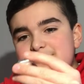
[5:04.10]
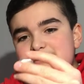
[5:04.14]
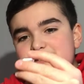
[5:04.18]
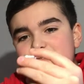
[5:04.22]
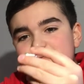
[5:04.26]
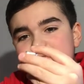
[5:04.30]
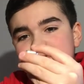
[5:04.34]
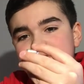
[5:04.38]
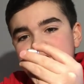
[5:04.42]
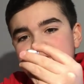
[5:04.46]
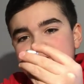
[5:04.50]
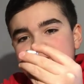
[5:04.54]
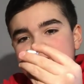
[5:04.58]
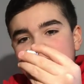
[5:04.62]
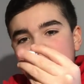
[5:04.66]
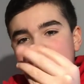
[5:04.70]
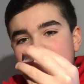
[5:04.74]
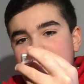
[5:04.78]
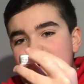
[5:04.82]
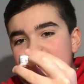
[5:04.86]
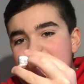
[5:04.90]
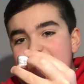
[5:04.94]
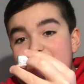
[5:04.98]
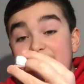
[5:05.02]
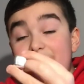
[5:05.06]
of
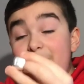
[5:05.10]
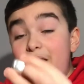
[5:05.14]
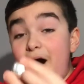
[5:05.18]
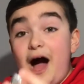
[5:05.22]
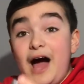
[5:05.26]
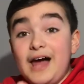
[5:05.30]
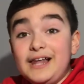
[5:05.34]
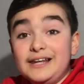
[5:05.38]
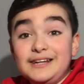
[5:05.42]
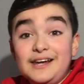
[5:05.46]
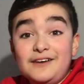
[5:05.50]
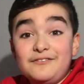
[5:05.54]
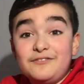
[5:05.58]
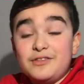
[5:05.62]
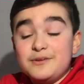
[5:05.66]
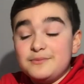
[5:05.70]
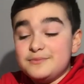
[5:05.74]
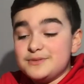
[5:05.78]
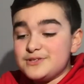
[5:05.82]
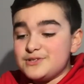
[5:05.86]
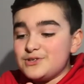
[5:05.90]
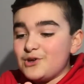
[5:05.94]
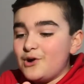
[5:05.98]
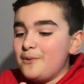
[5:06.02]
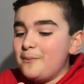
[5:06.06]
silver, and I love them
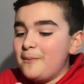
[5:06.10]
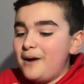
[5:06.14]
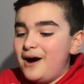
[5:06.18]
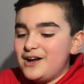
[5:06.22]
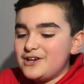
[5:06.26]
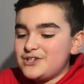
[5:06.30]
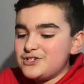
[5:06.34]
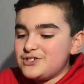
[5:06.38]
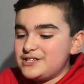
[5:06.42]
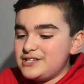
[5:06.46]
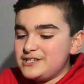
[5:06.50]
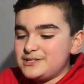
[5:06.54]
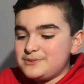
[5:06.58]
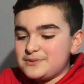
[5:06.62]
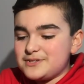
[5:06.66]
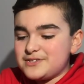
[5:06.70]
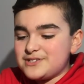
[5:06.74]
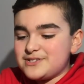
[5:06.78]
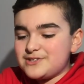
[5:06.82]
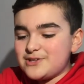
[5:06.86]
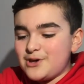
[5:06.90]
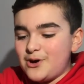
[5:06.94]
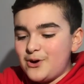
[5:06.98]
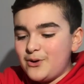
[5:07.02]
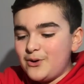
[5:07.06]
so much. These were
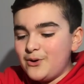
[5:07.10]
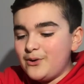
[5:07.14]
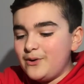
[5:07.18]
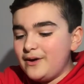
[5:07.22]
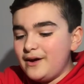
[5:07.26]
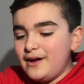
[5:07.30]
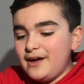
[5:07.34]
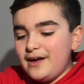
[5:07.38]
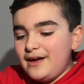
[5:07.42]
so